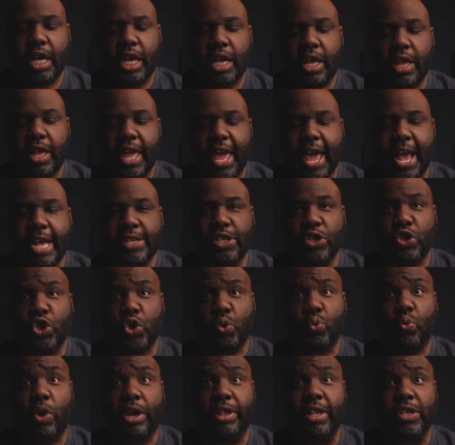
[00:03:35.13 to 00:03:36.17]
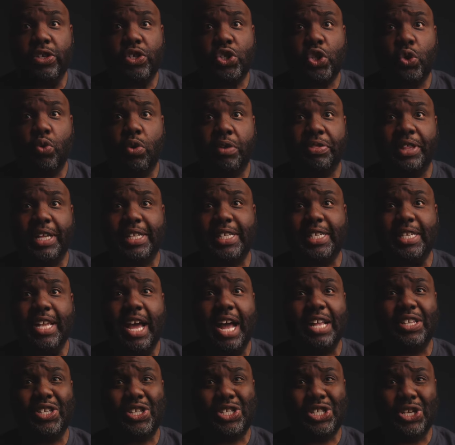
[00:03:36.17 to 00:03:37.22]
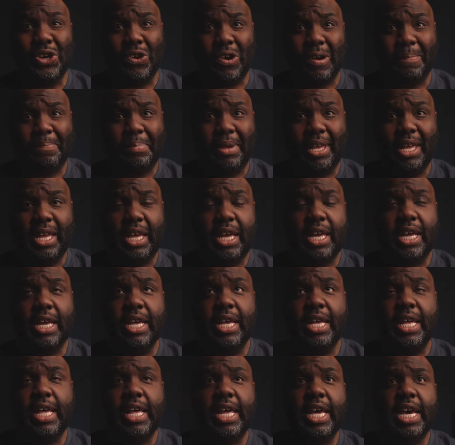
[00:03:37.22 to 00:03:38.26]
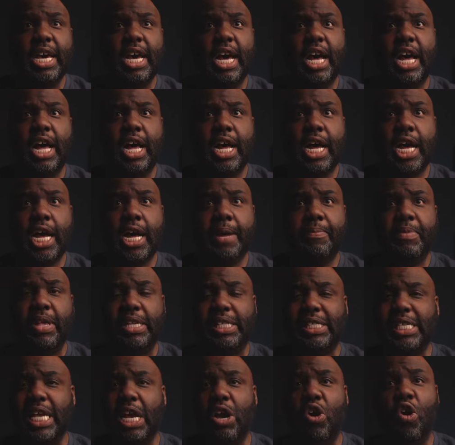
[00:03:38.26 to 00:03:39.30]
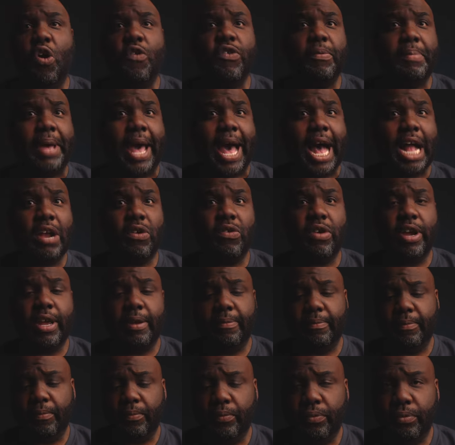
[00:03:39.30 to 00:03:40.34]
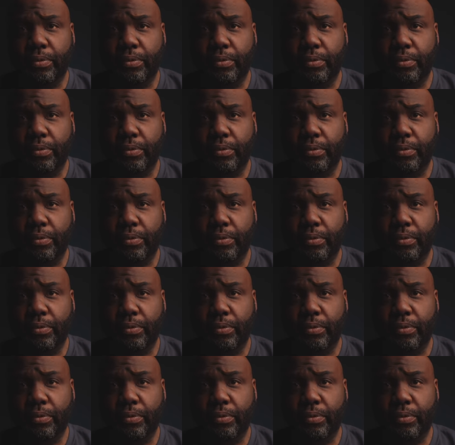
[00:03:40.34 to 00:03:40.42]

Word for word: it has a sweetness to it that's not syrupy, uh, it's not overpowering.